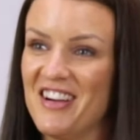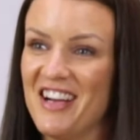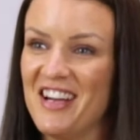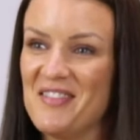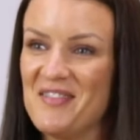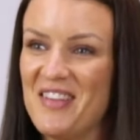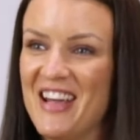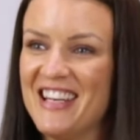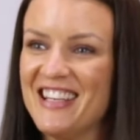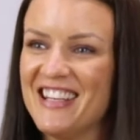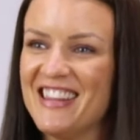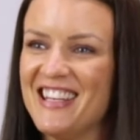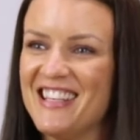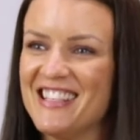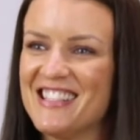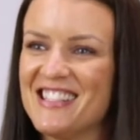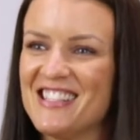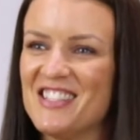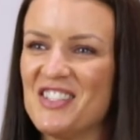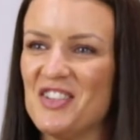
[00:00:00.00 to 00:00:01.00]
recommended
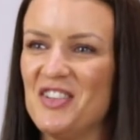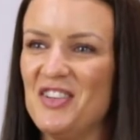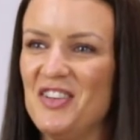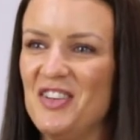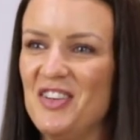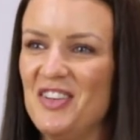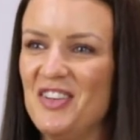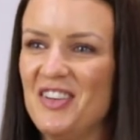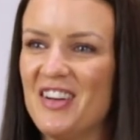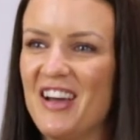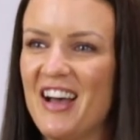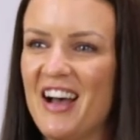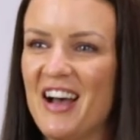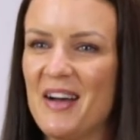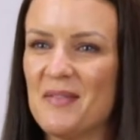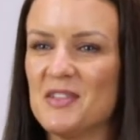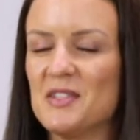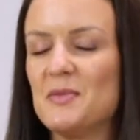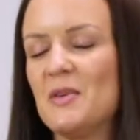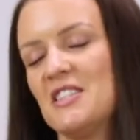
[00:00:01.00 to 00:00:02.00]
this to
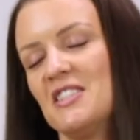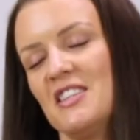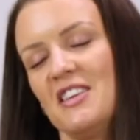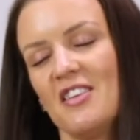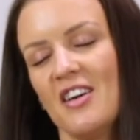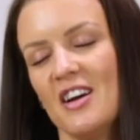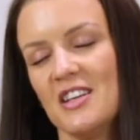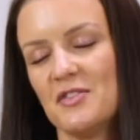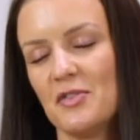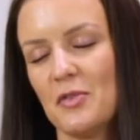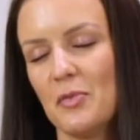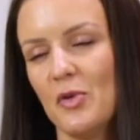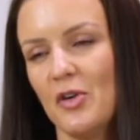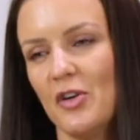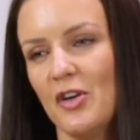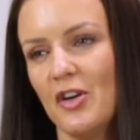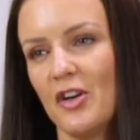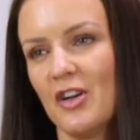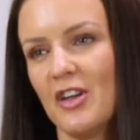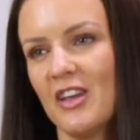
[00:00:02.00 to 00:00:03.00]
especially guys from
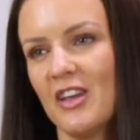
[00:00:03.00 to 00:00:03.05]
work.